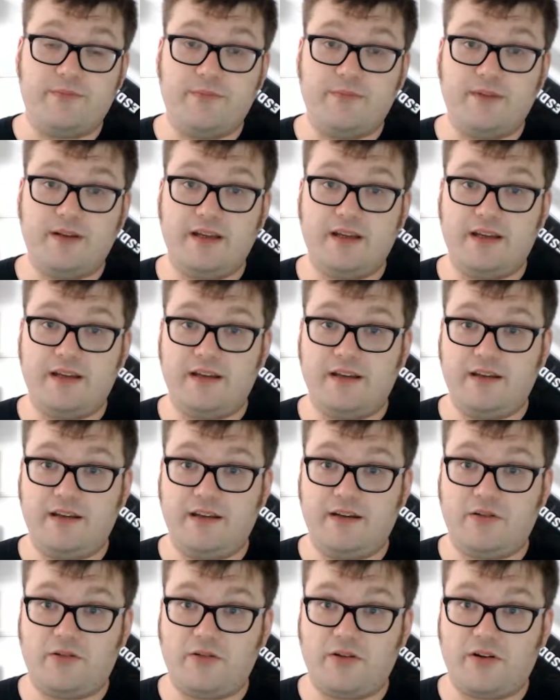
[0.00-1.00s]

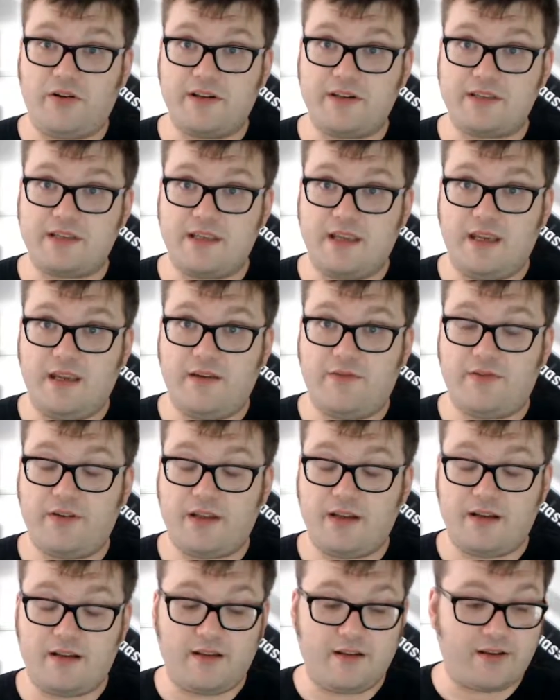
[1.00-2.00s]
in all honesty, if you're
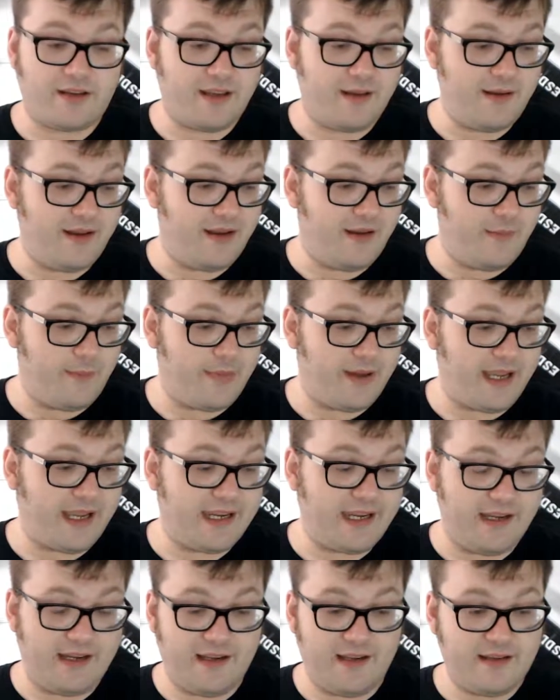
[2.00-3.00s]
going to look at, back
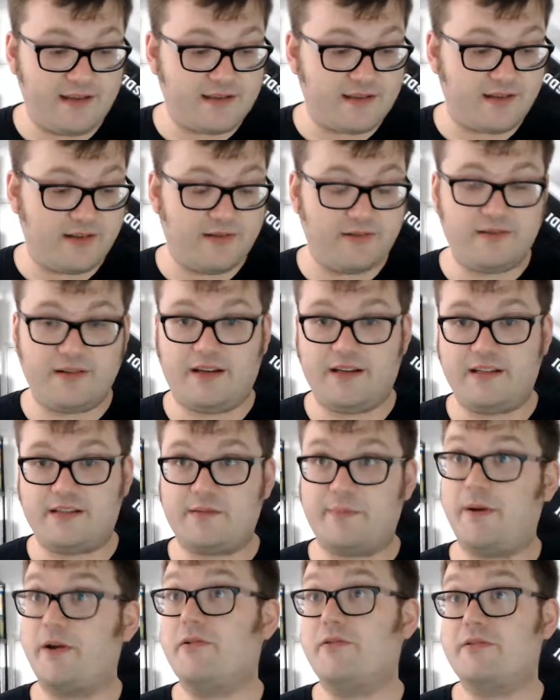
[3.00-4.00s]
at it. So I
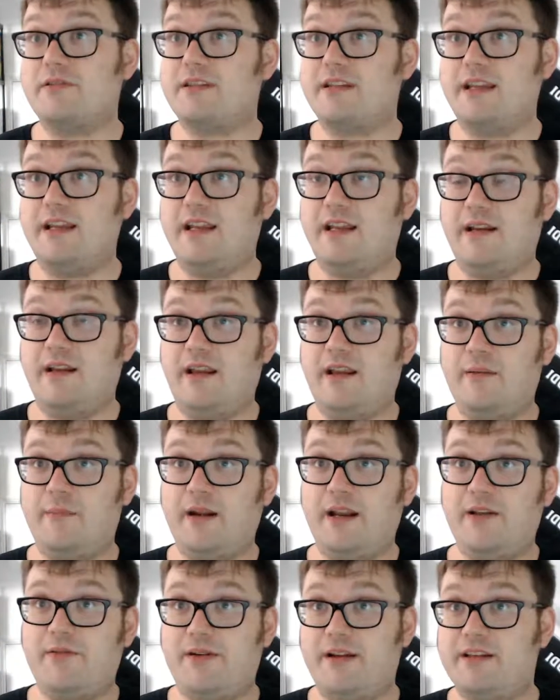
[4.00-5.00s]
suppose in
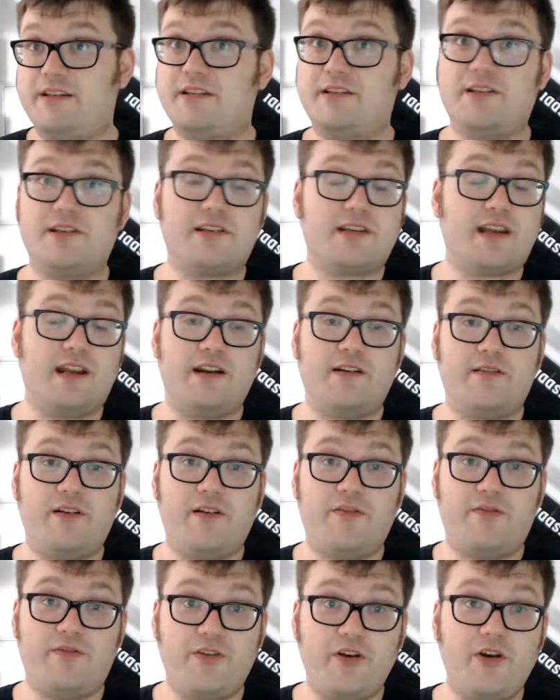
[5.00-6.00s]
many ways it's just kind of
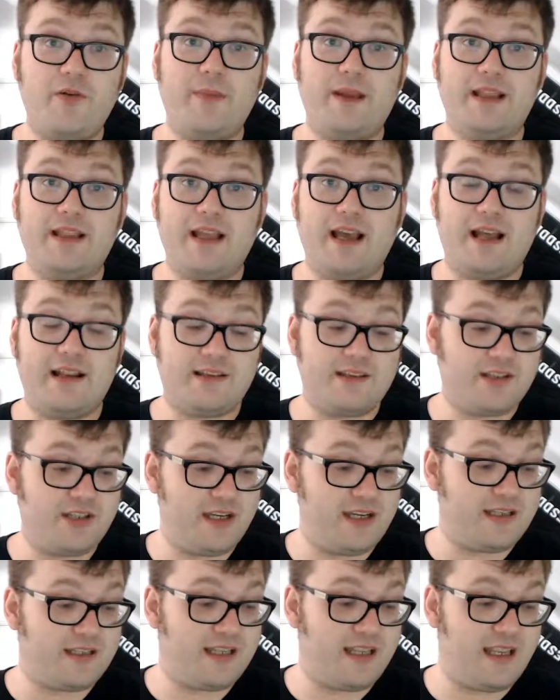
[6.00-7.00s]
affirming that.
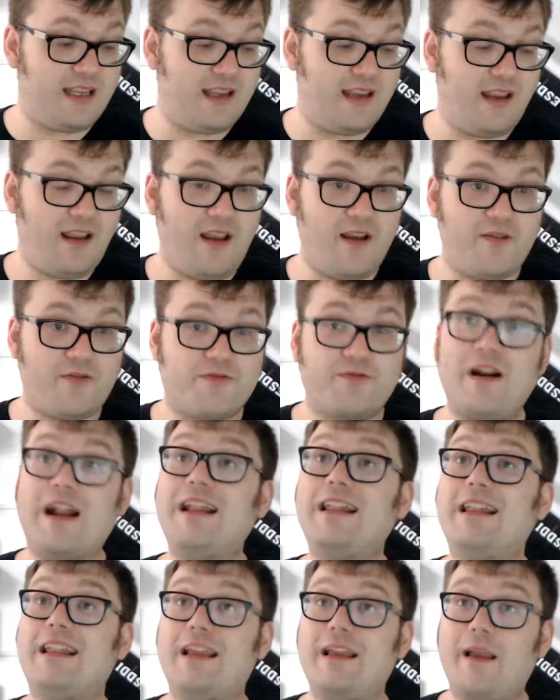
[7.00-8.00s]
She's the
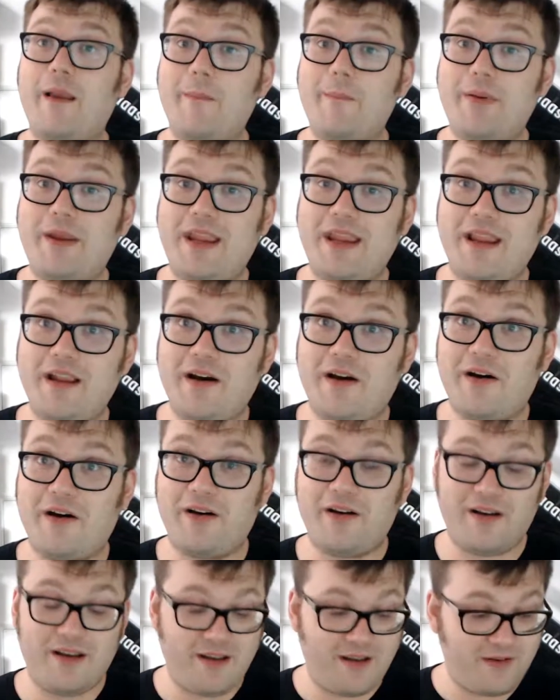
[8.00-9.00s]
friendly
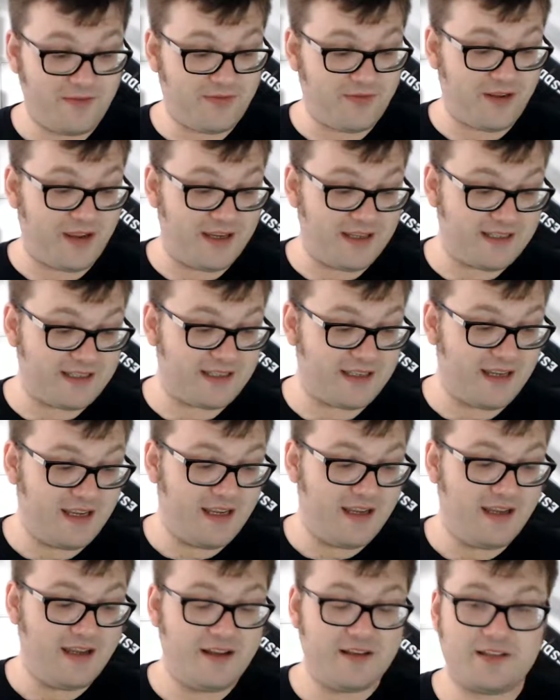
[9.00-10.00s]
PR face
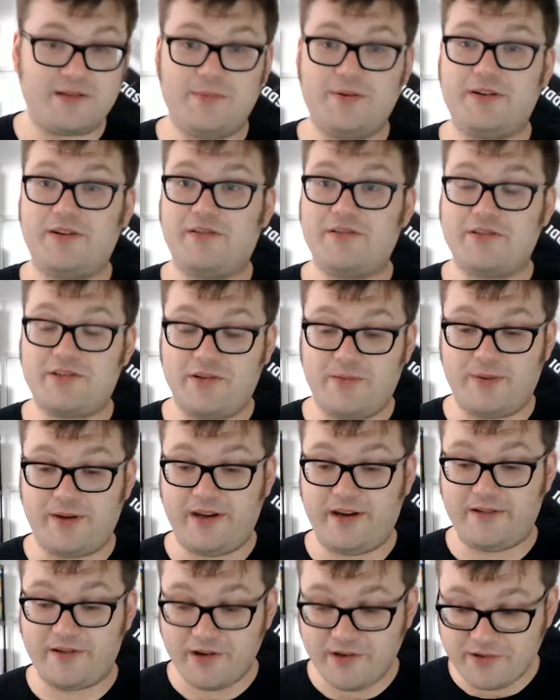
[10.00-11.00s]
to put on
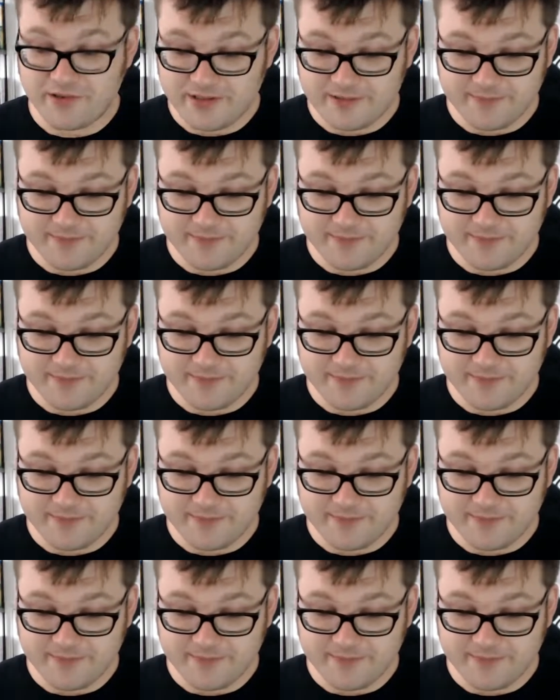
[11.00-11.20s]
superheroes.